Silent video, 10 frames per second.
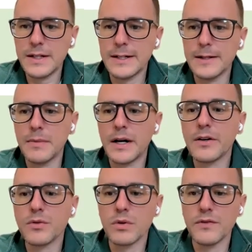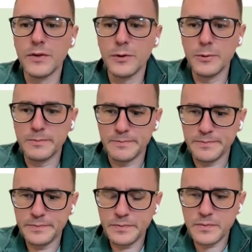I also review
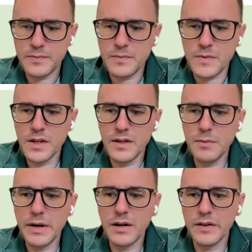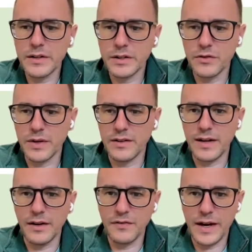the parallel constraint
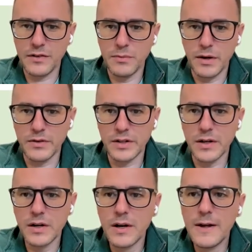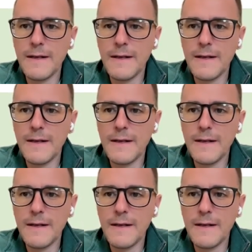satisfaction model here